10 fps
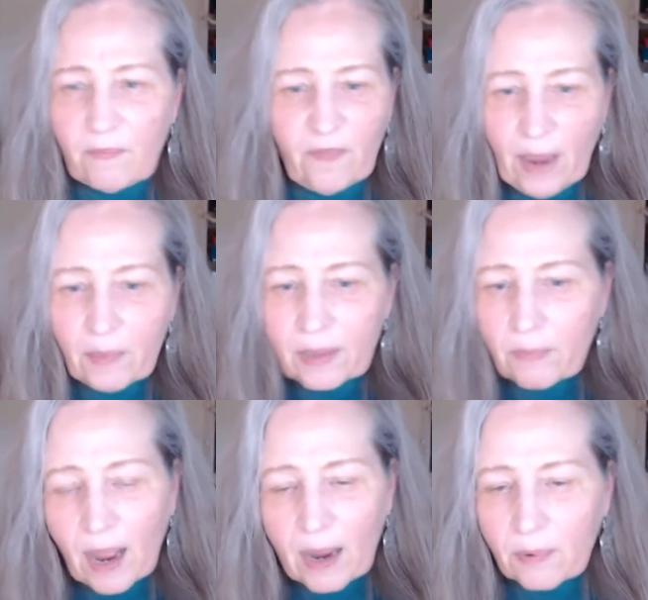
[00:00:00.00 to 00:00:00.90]
family
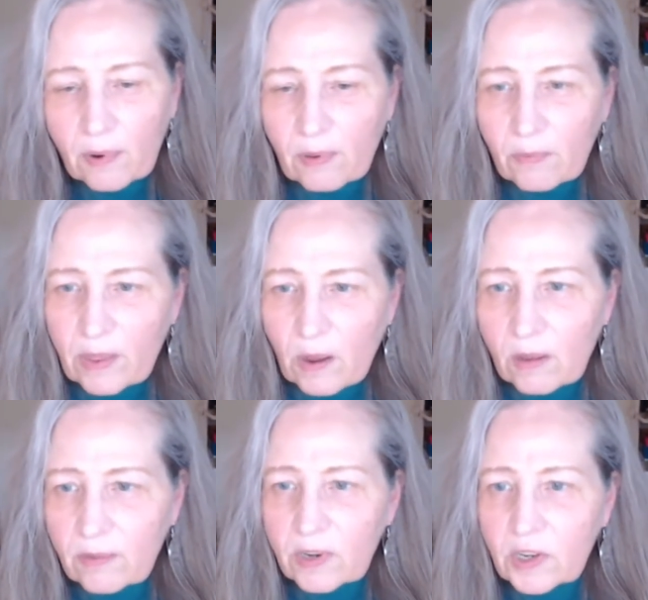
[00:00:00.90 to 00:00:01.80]
Bible with
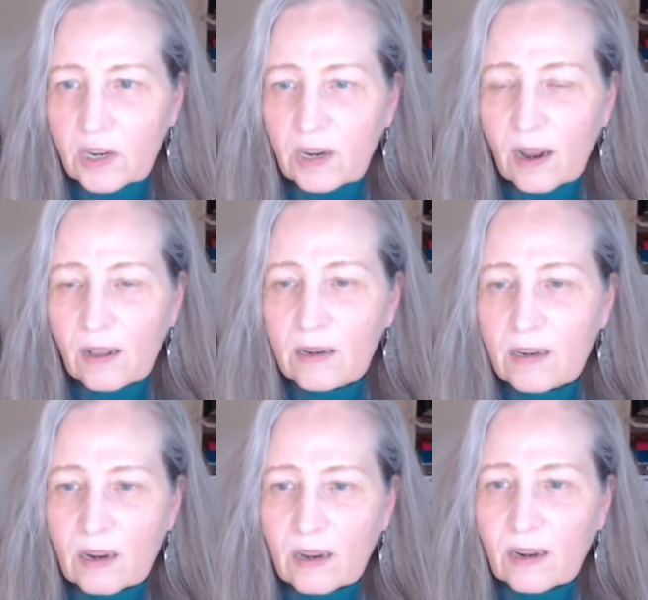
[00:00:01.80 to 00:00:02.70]
all of their
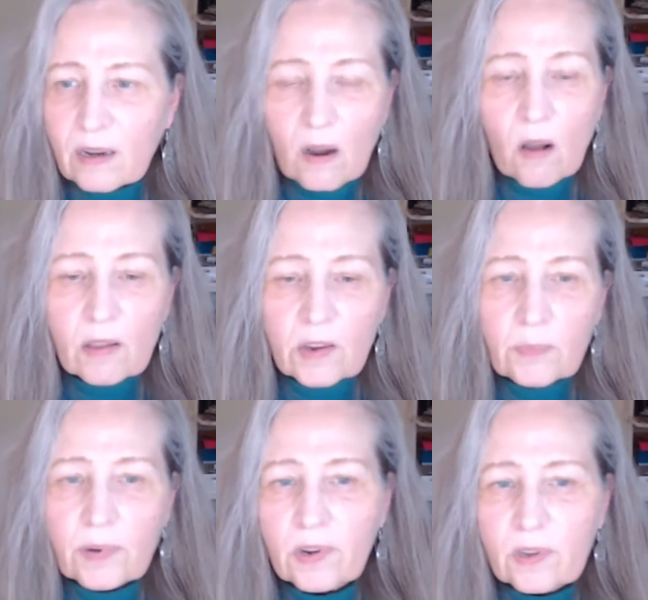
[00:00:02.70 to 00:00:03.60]
genealogy in it, and all of
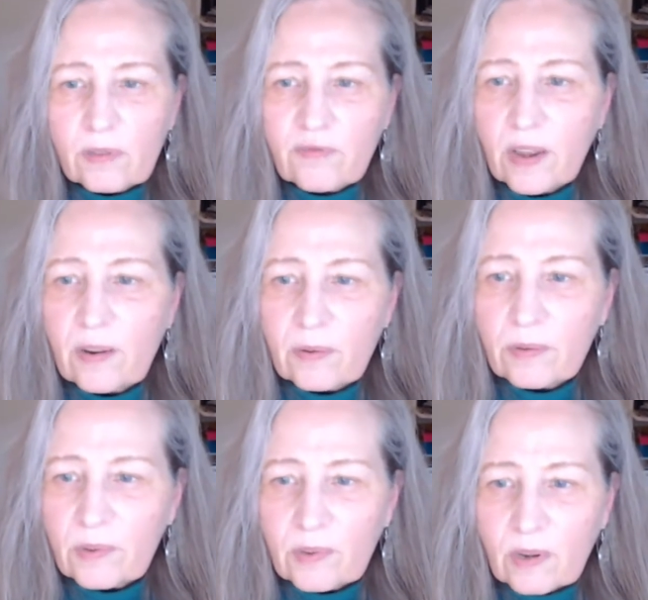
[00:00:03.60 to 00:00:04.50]
your personal
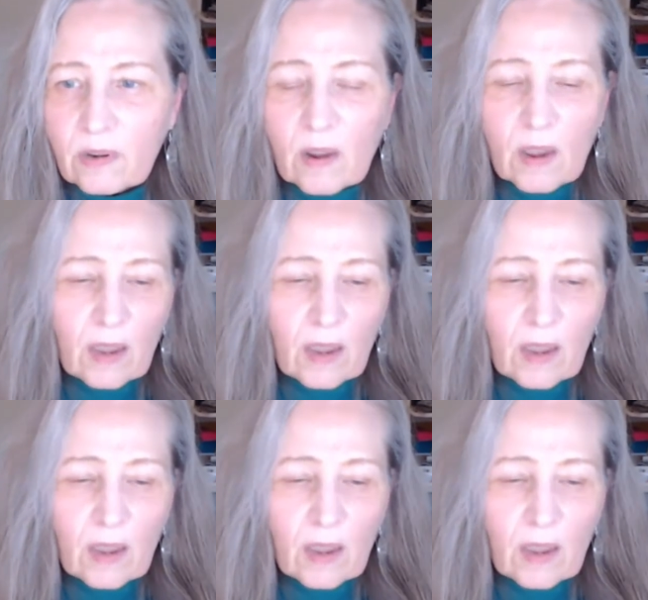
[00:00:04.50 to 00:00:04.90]
photos, and